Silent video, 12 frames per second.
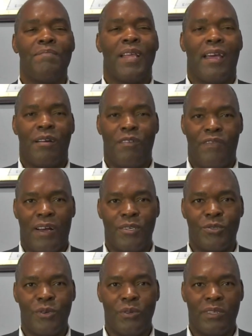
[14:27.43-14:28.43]
head of
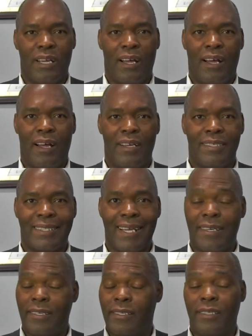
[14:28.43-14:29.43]
household
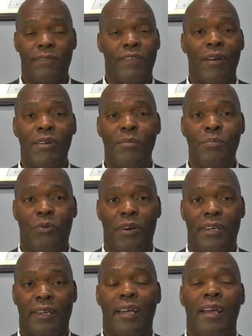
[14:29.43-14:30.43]
status. It's very
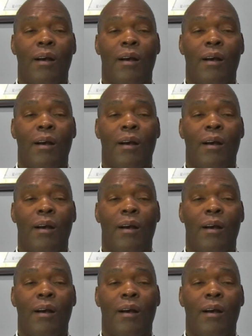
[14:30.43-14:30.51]
important.